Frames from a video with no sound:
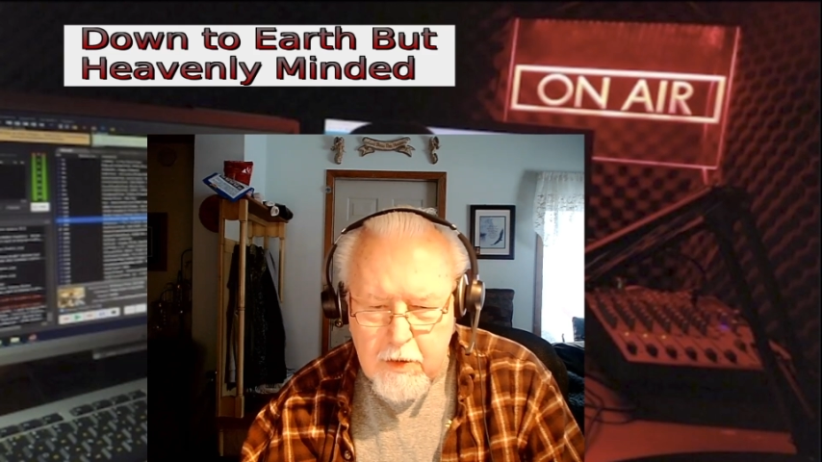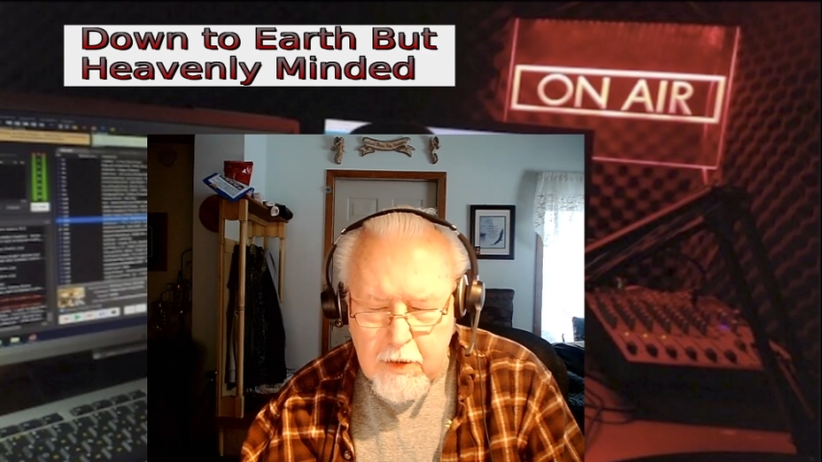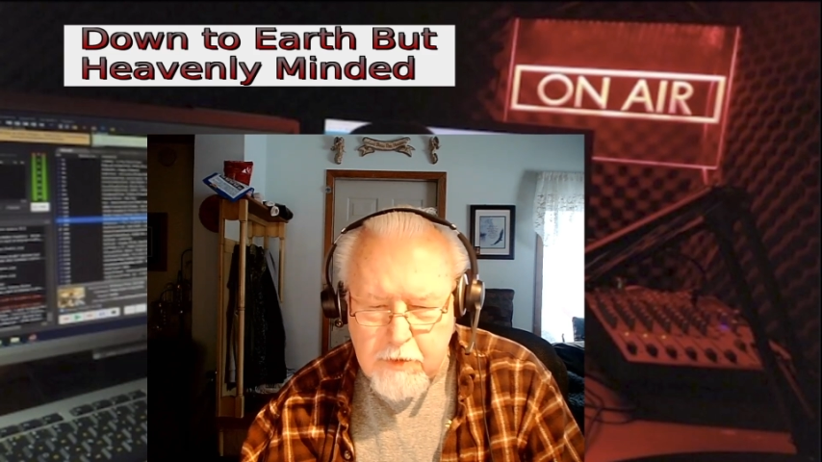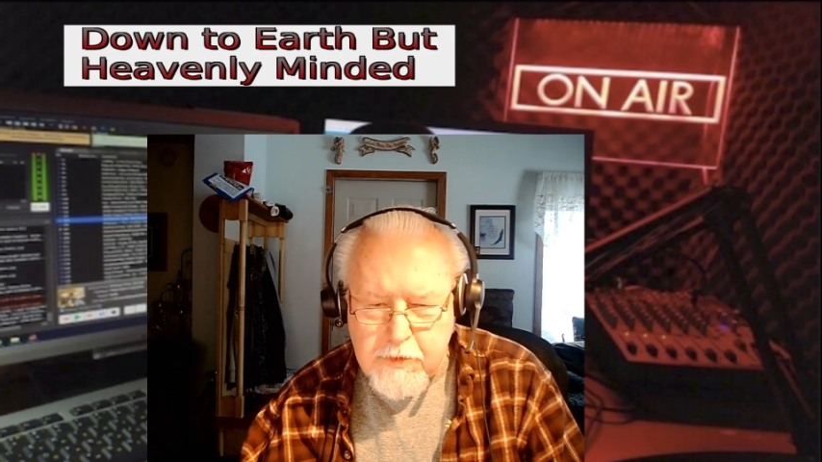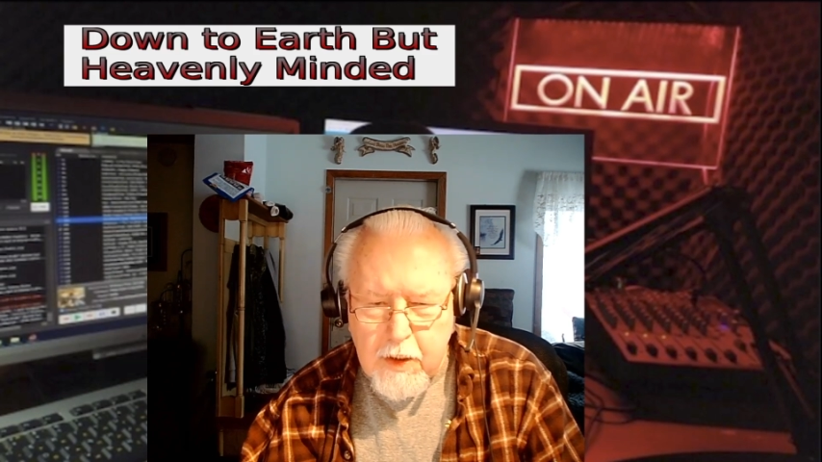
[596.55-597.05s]

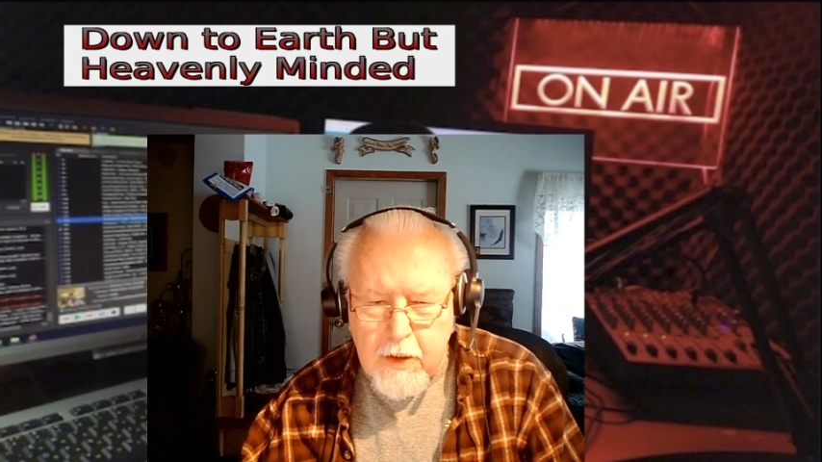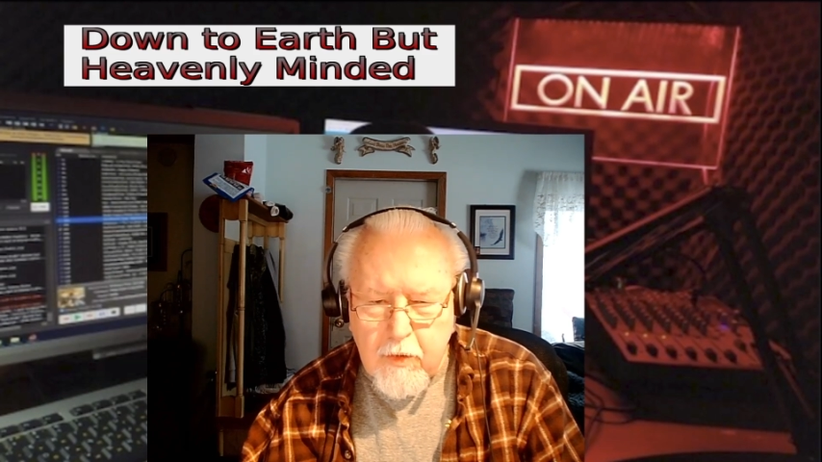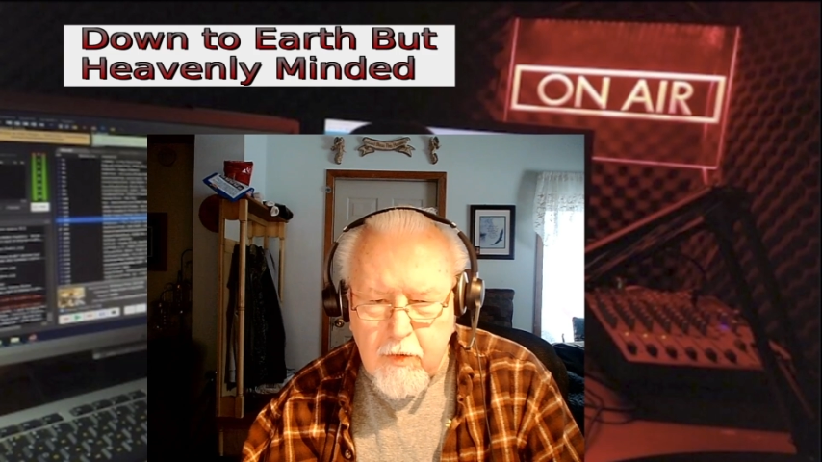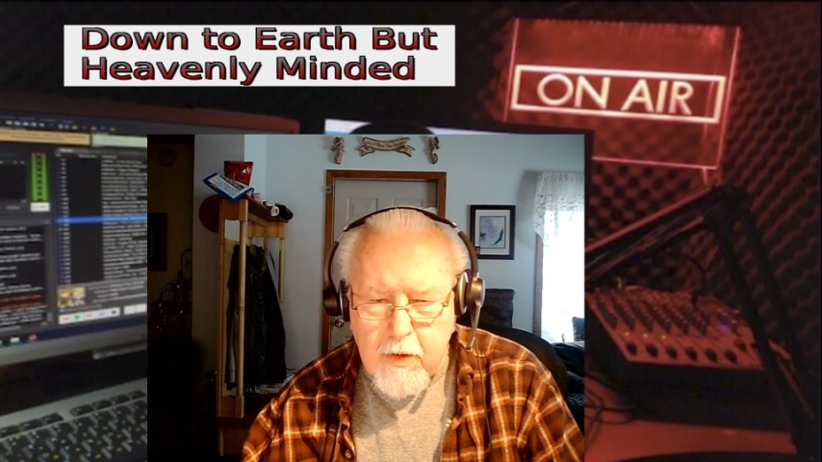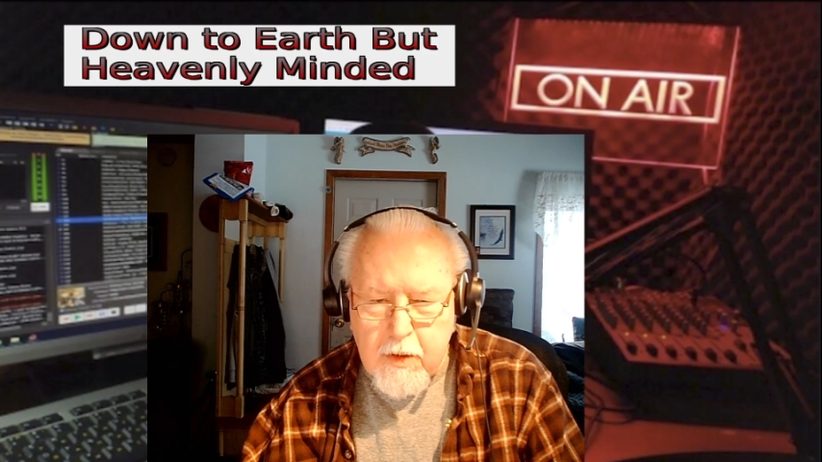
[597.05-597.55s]
does that,
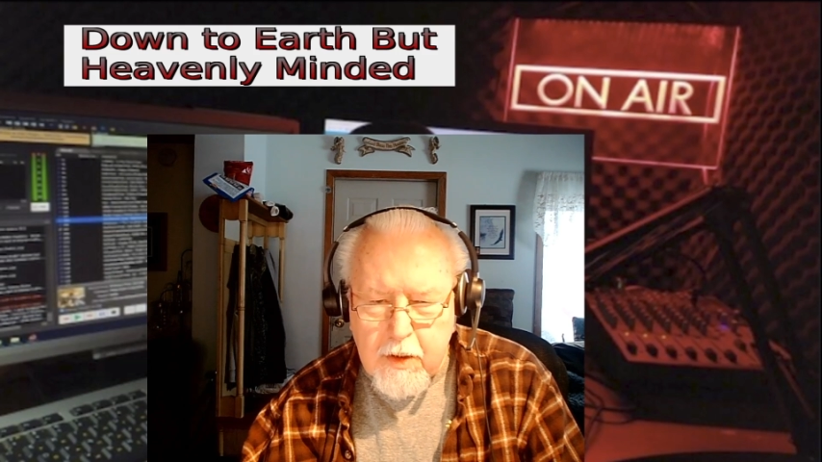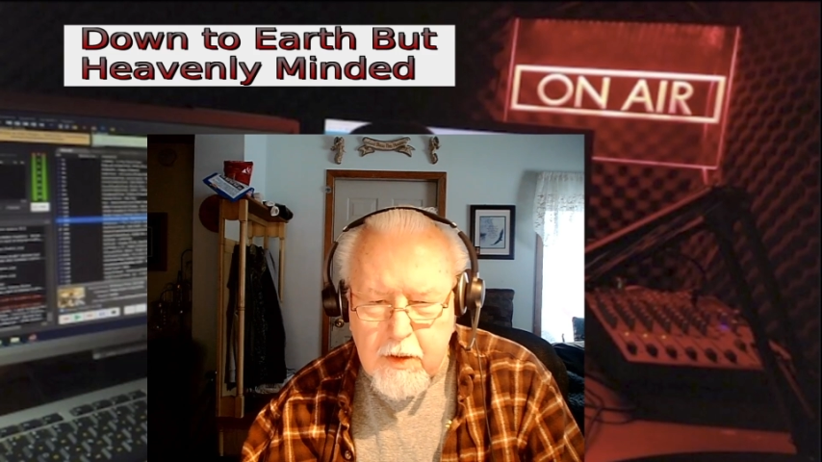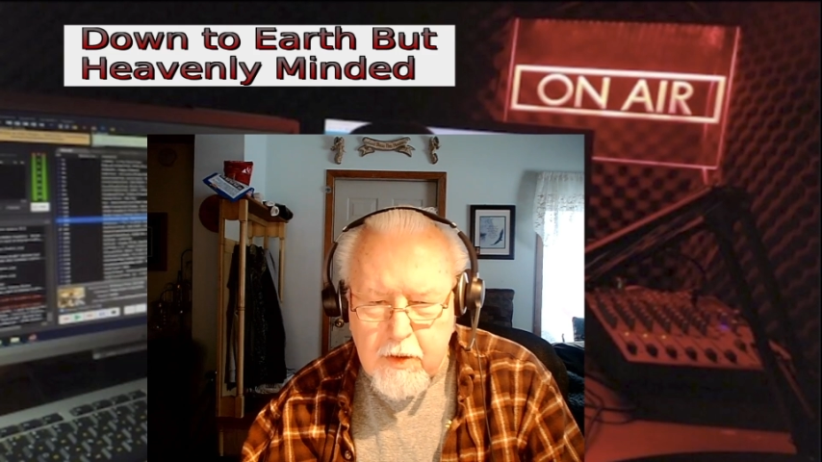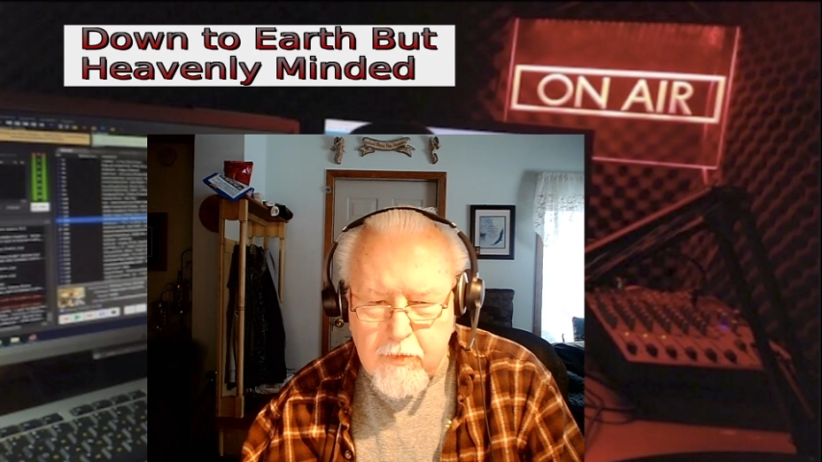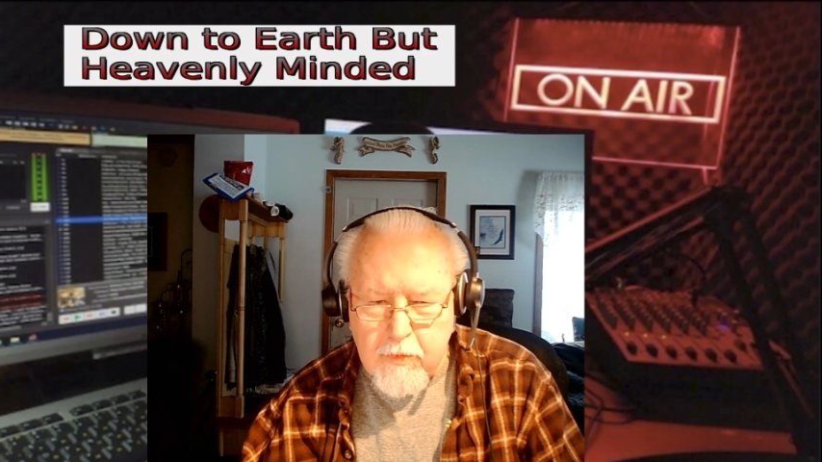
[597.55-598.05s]
Lord, that they
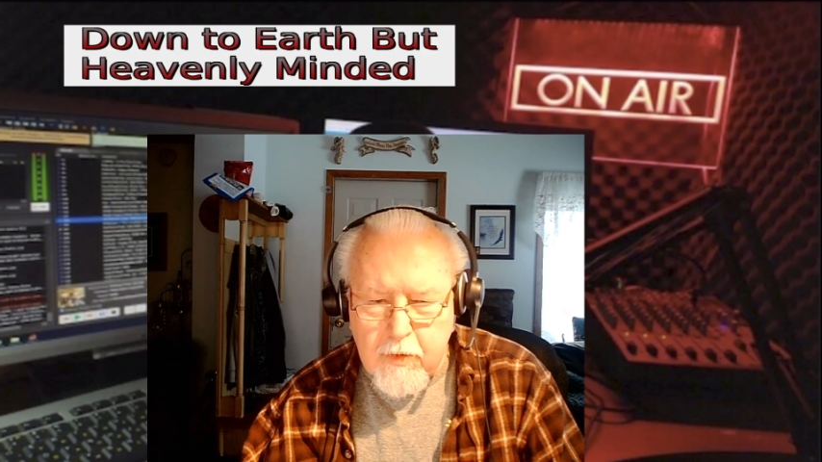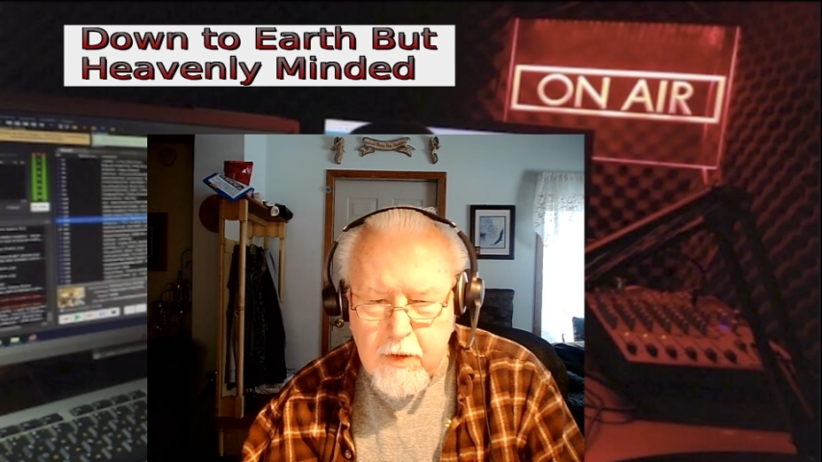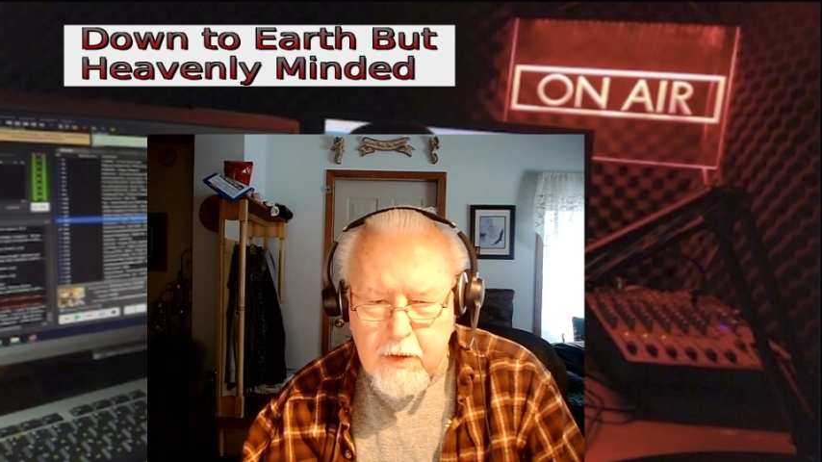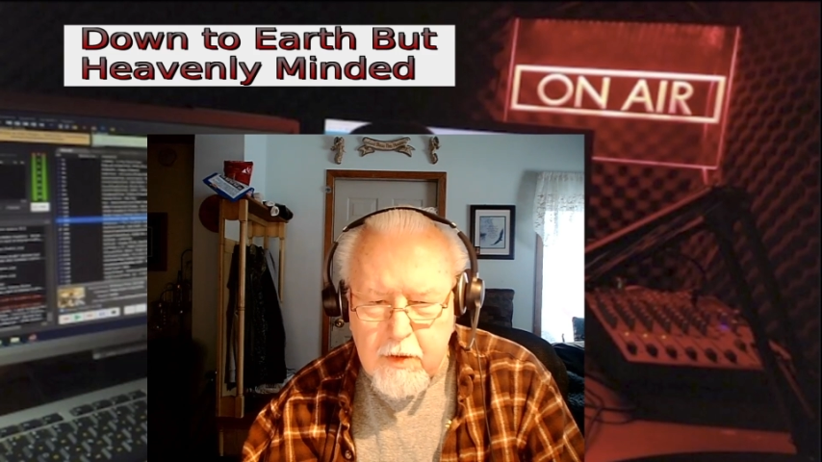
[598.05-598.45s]
truly